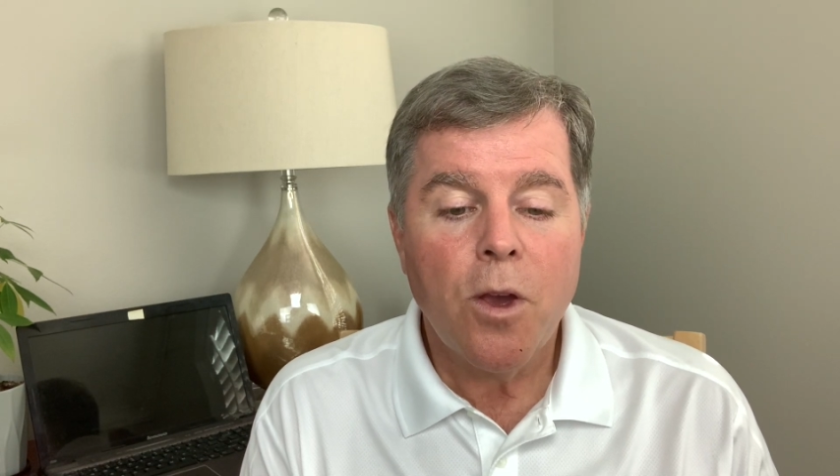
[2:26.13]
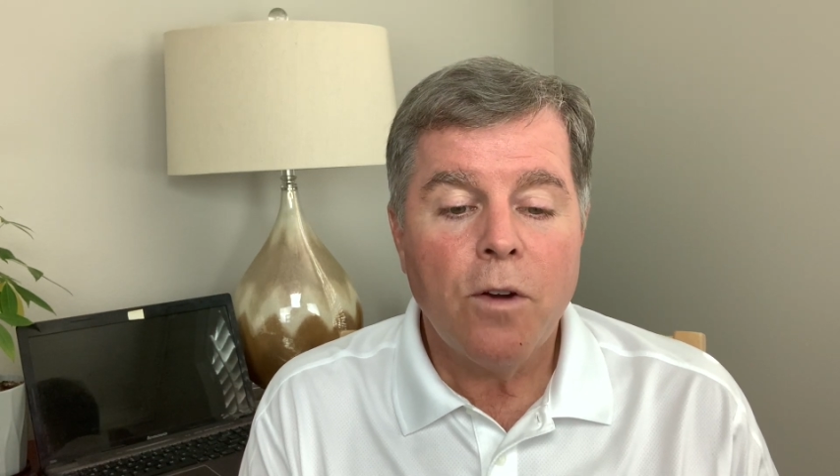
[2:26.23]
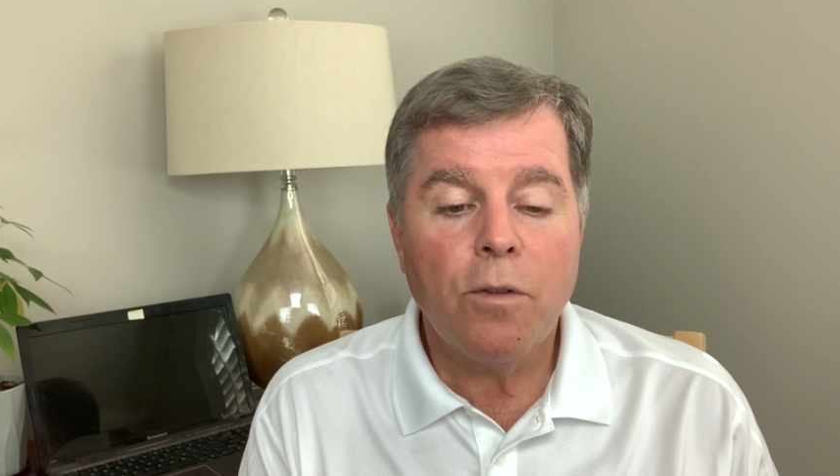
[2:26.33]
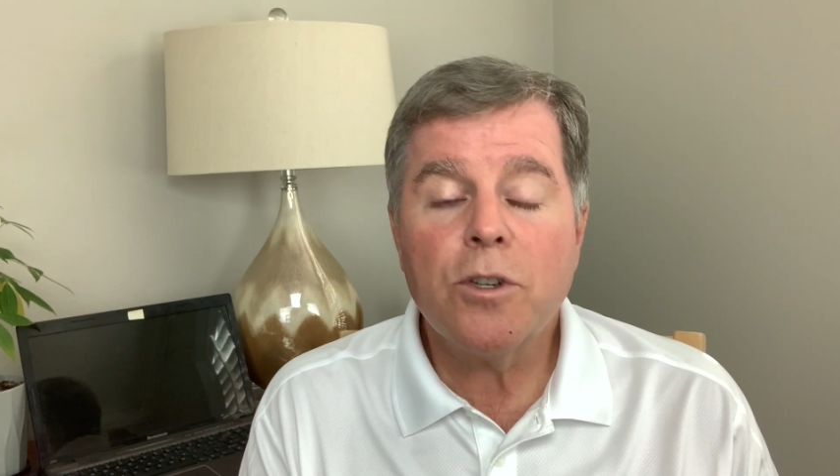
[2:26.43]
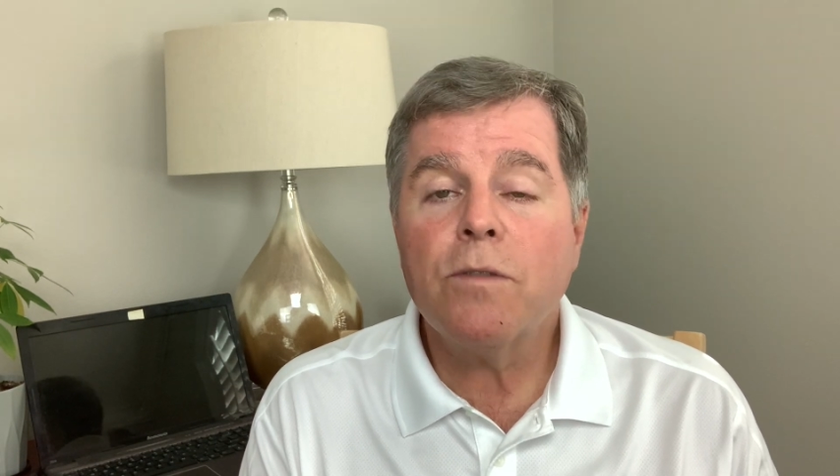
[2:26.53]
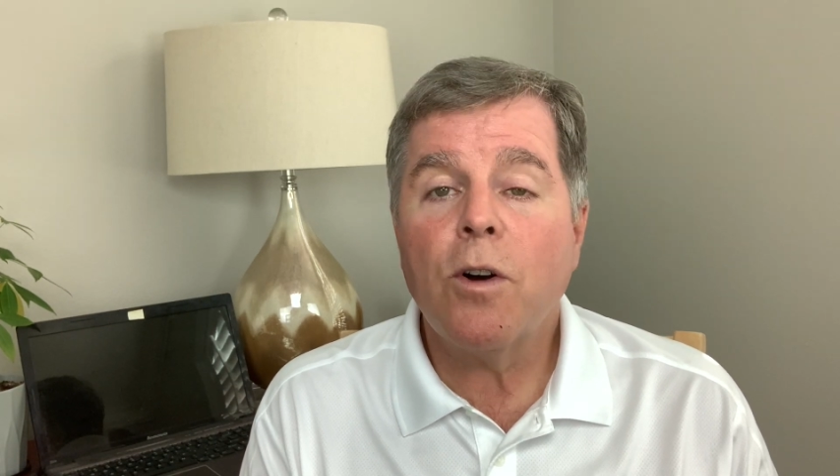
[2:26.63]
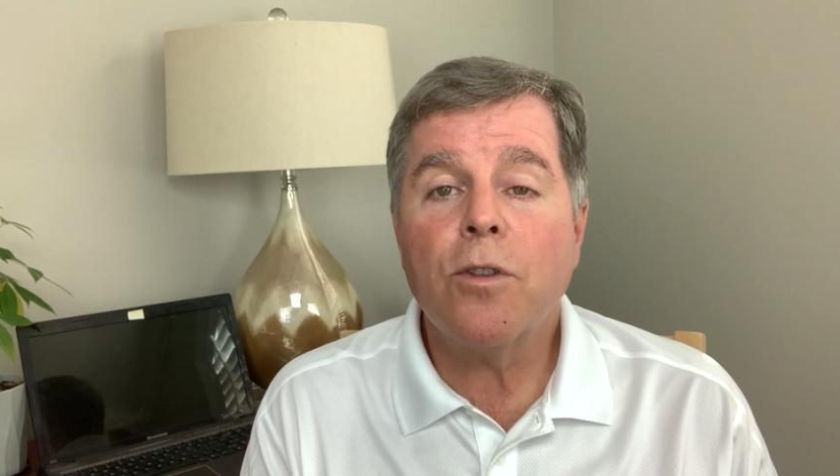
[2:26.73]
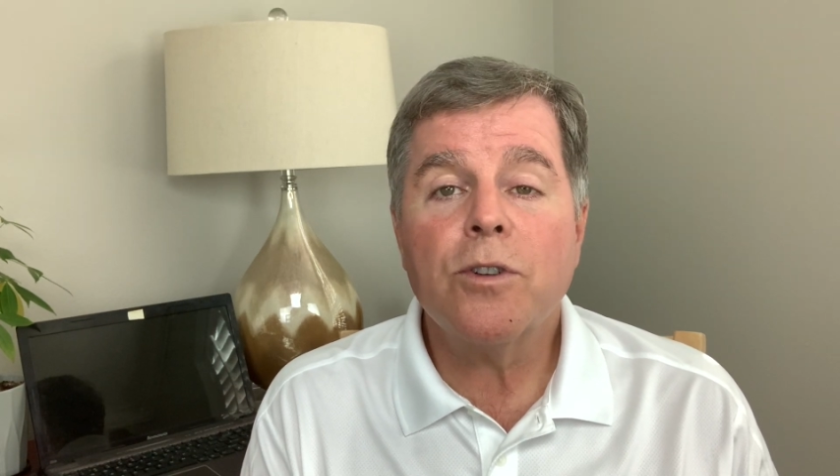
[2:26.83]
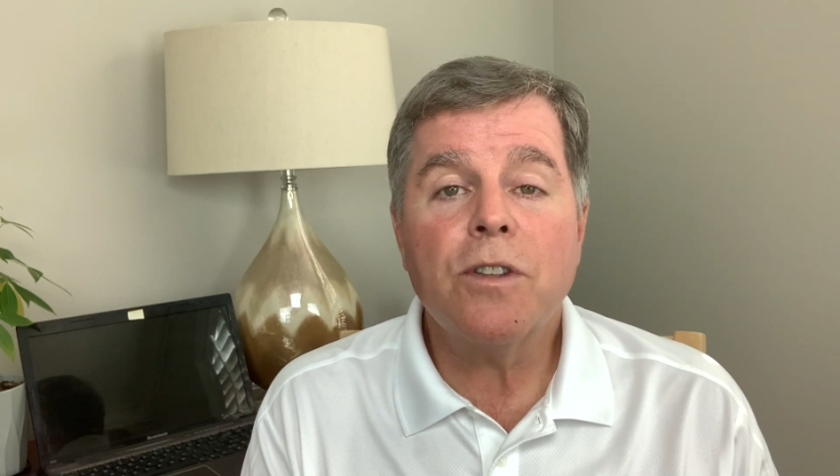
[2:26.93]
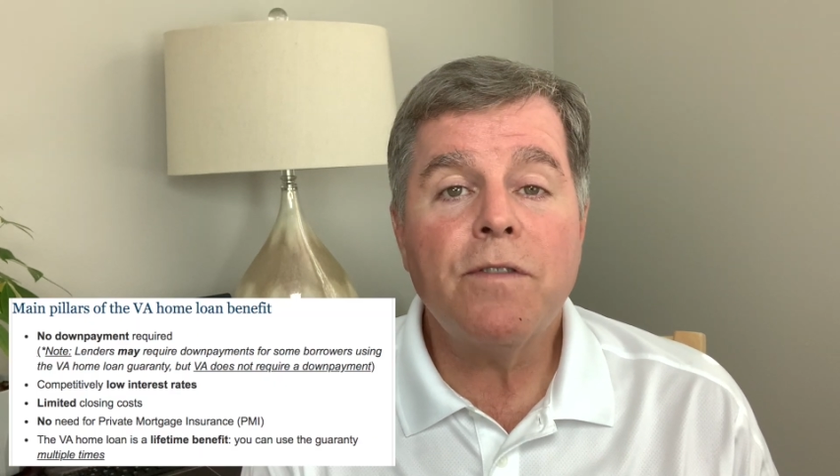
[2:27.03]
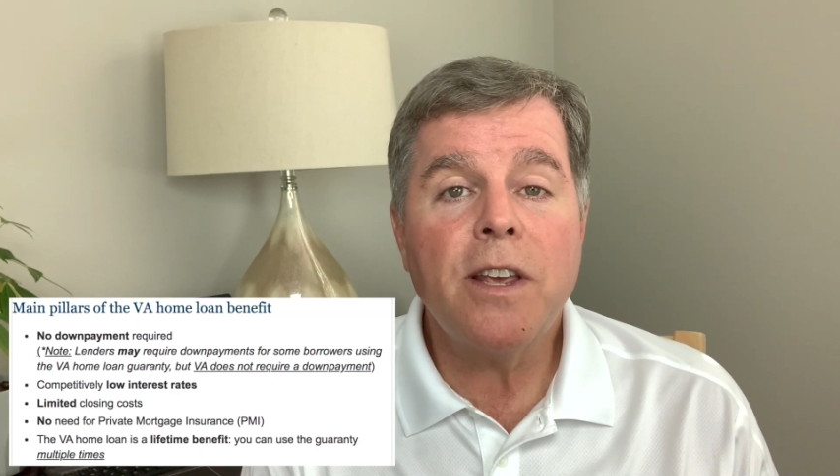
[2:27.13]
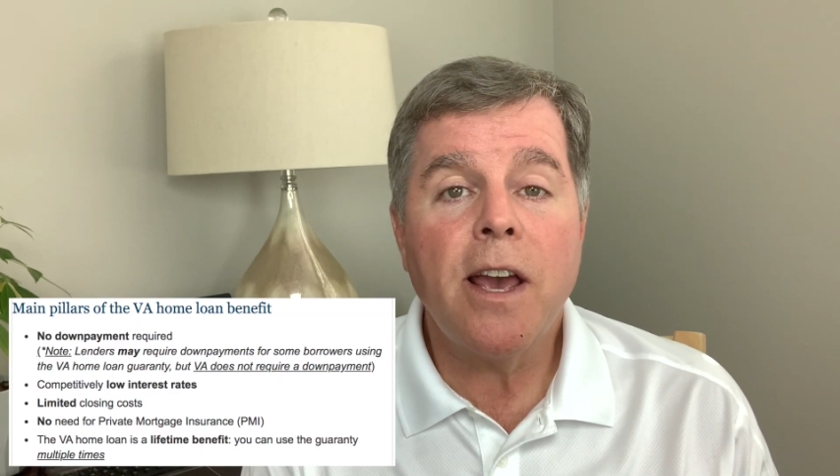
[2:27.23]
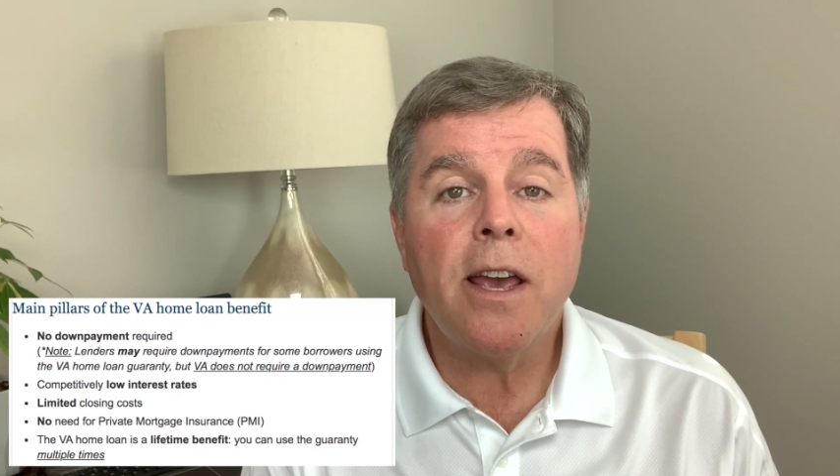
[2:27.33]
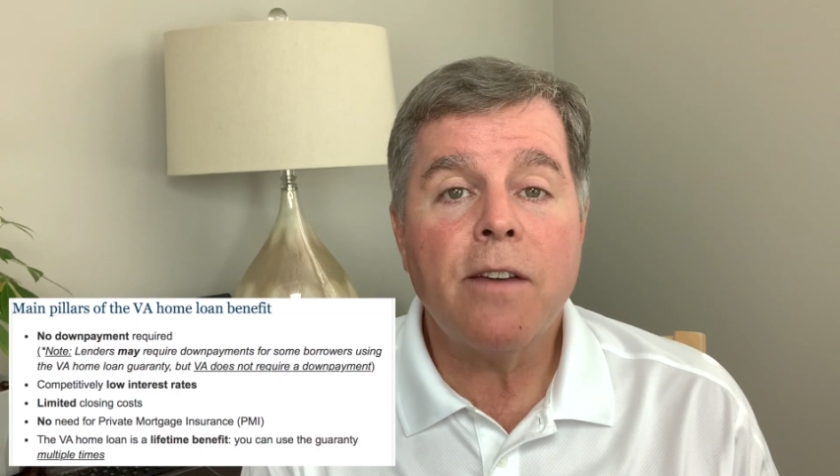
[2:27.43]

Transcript: First of all, there's the VA.